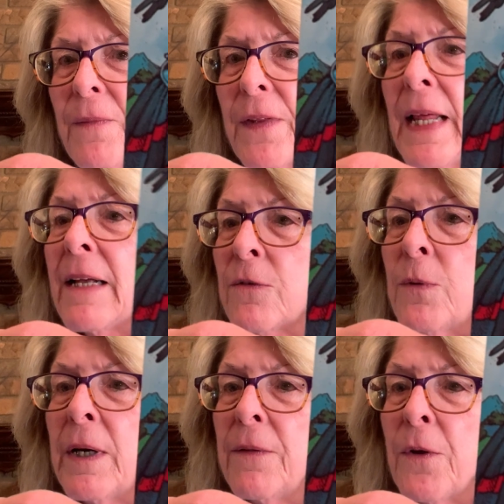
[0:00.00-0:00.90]
That's
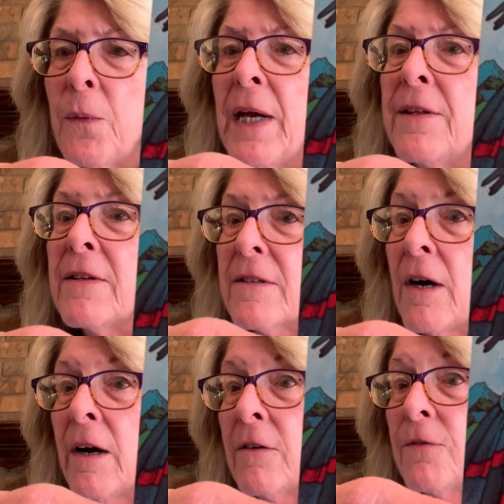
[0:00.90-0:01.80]
what the way this
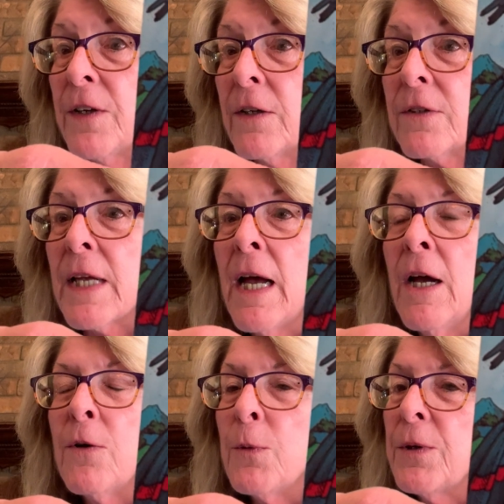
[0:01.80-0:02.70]
card feels.
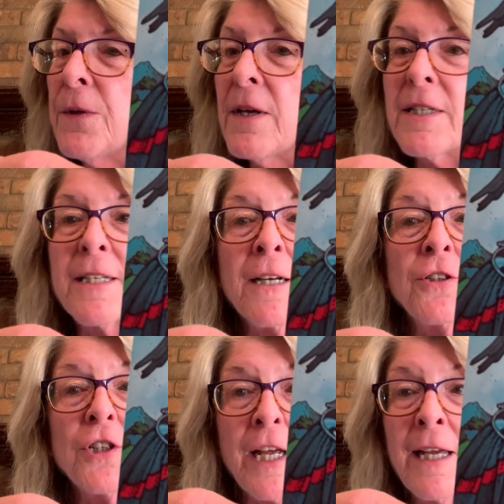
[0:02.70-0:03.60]
With
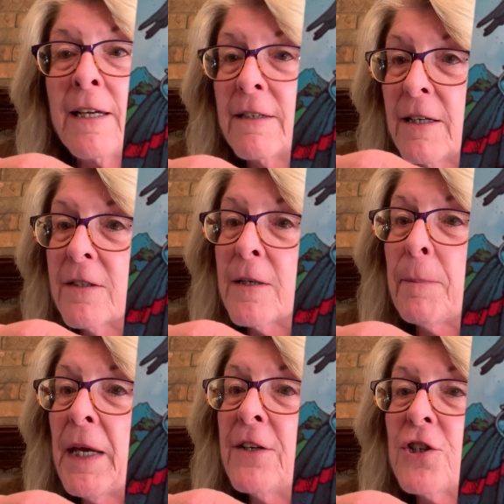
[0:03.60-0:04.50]
such
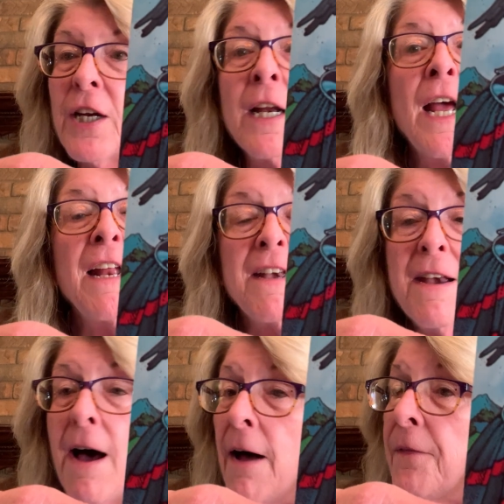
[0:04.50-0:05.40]
anticipation,
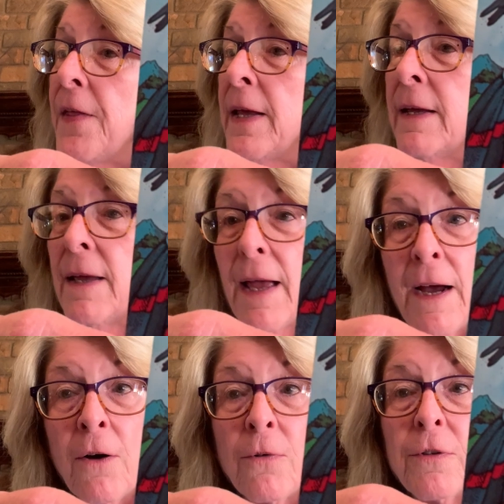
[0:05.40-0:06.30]
nothing
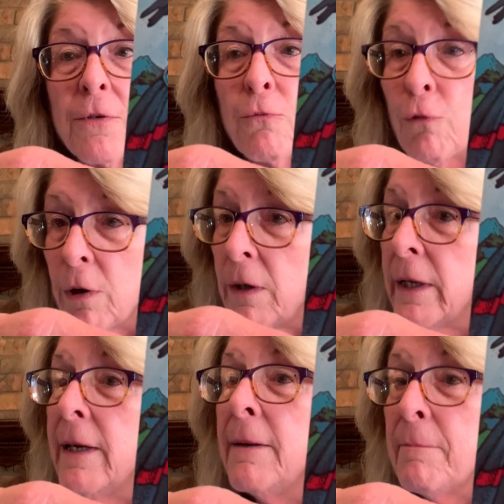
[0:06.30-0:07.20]
else
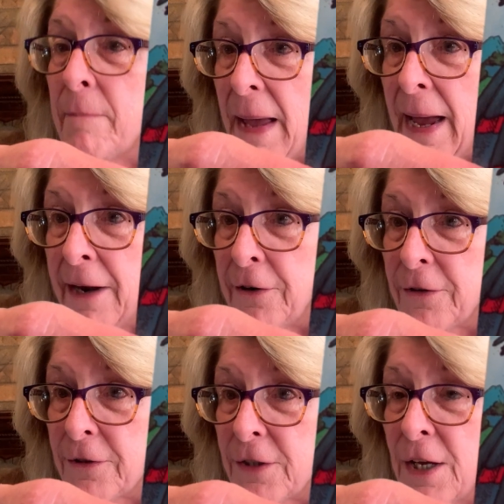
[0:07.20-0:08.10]
really
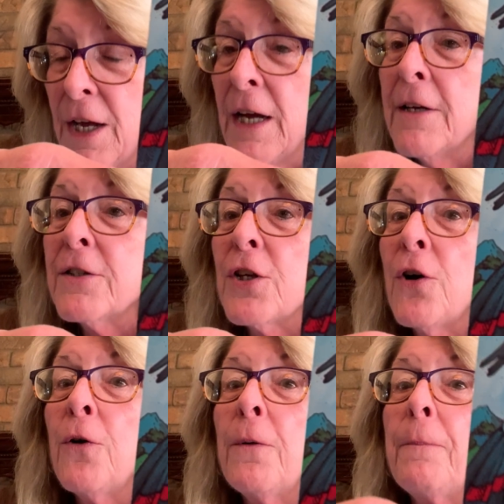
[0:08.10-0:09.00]
matters.
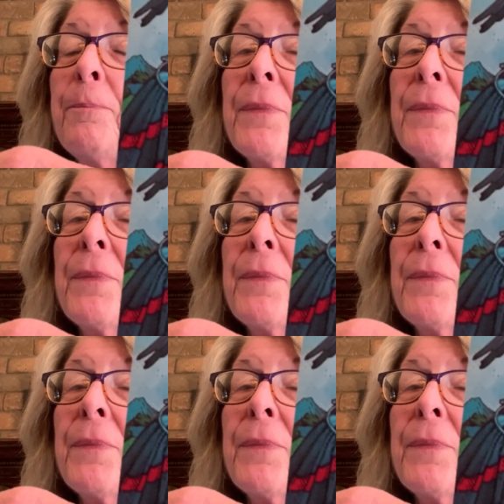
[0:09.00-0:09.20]
So,